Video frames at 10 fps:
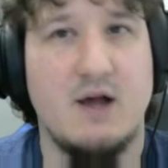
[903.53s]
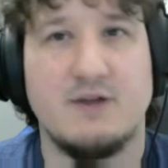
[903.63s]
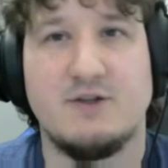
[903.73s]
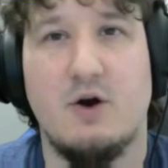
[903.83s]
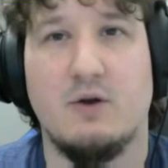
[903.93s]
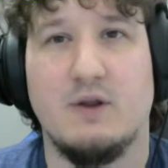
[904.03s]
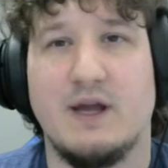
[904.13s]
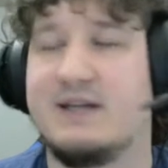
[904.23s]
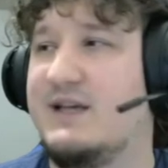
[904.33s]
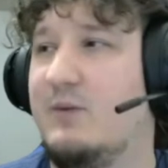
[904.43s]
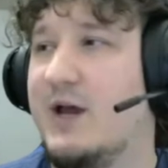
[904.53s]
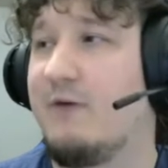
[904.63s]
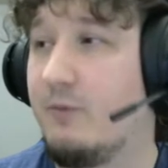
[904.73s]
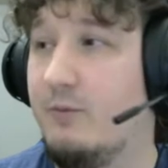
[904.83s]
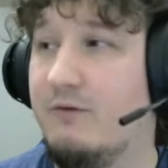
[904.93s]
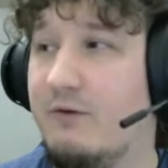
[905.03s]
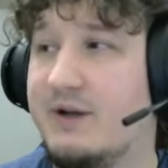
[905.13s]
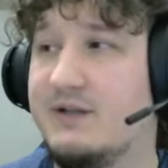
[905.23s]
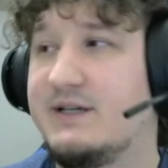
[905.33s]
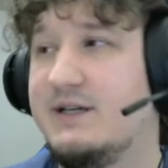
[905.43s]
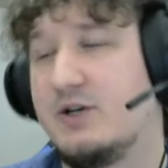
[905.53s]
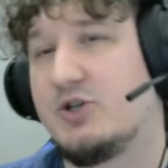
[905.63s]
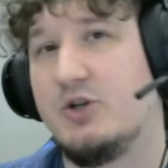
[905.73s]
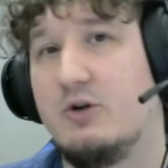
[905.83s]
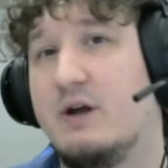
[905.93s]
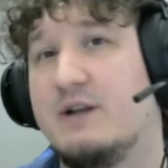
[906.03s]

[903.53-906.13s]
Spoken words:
So, like I said, we have removal, but it's conditional.